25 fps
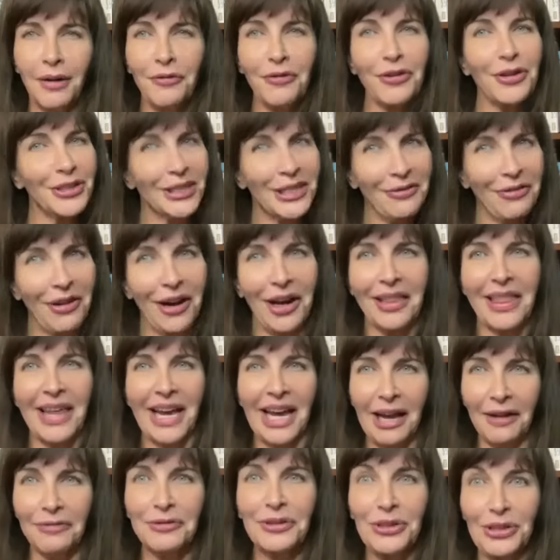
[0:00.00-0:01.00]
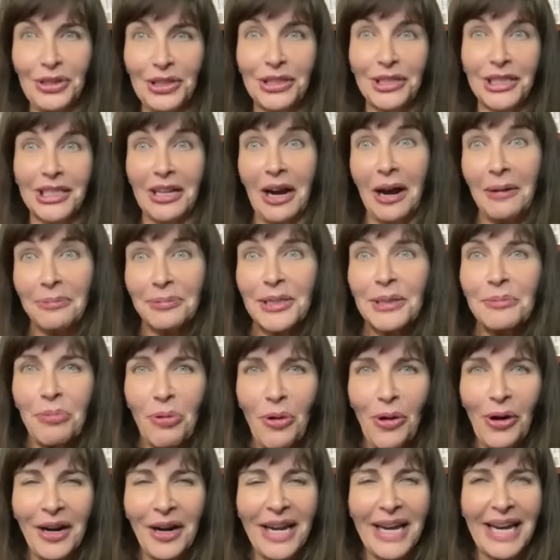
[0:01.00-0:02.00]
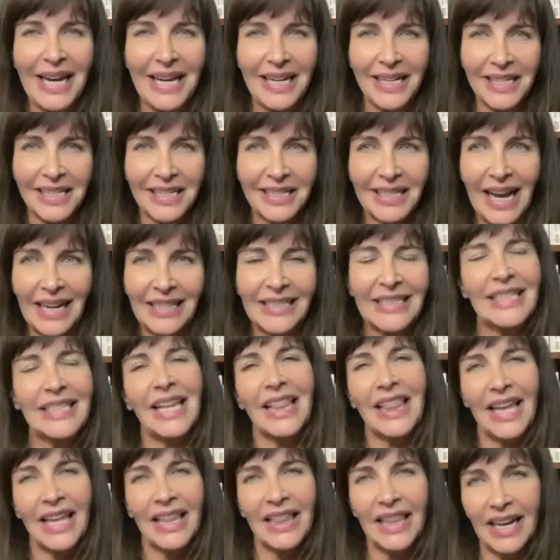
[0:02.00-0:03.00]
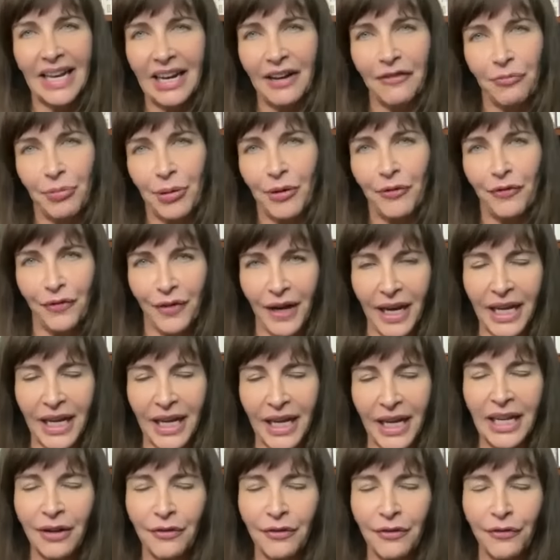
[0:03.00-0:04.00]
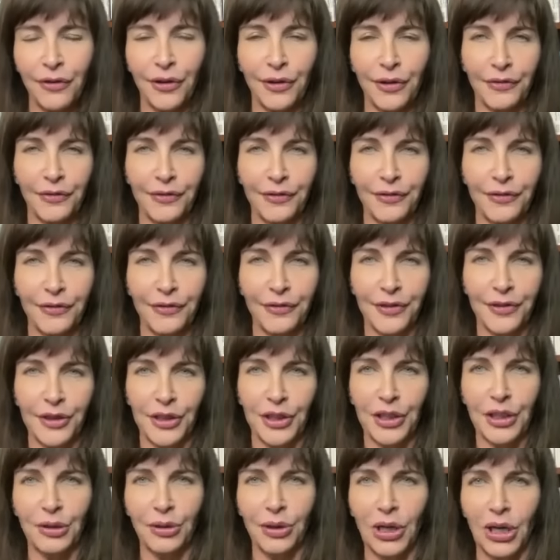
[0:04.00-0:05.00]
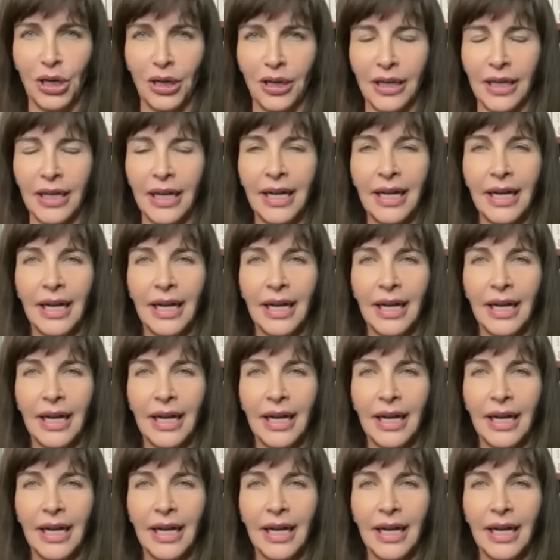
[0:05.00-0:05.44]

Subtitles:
first of all, they have to stop supporting it. That's the thing that I've been fighting for so long.